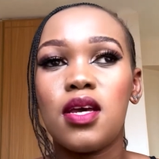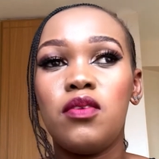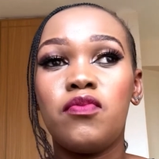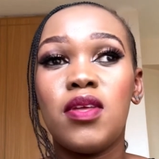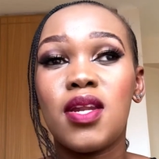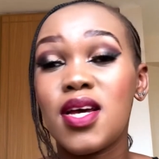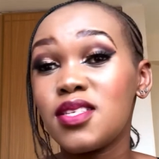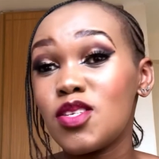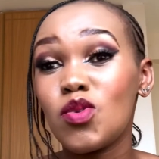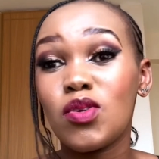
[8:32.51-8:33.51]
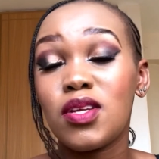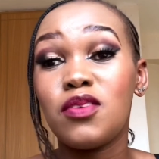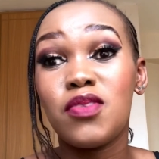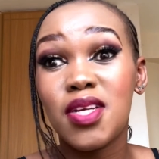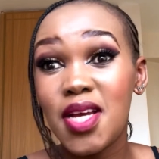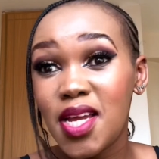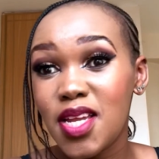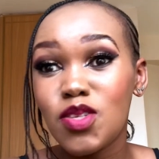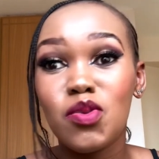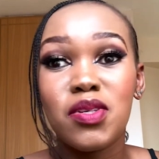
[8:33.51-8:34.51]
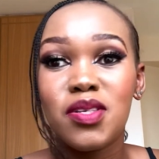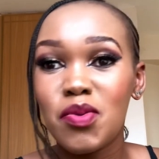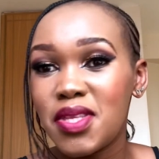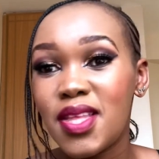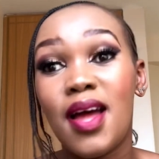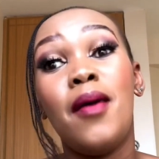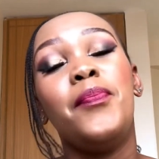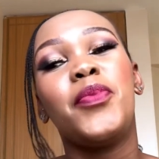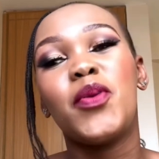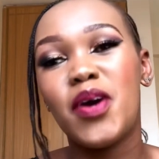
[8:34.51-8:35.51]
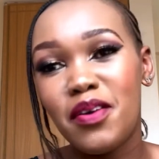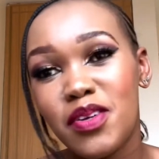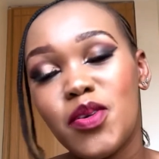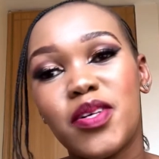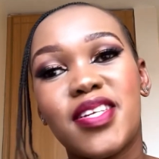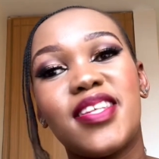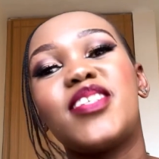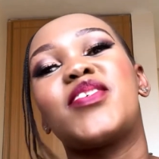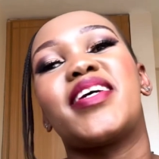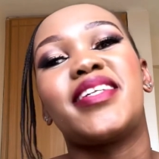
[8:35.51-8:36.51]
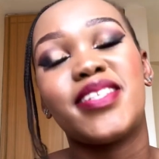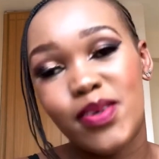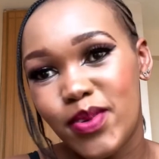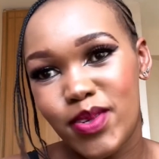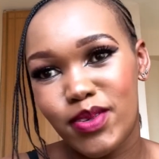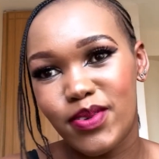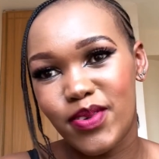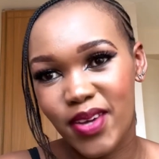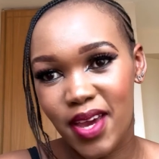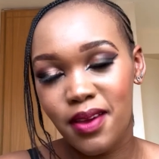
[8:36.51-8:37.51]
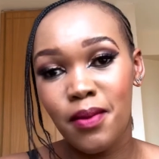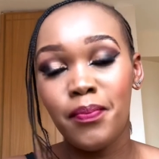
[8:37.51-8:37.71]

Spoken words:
If the gyna is not doing that, you have a doctor that you can talk to, okay?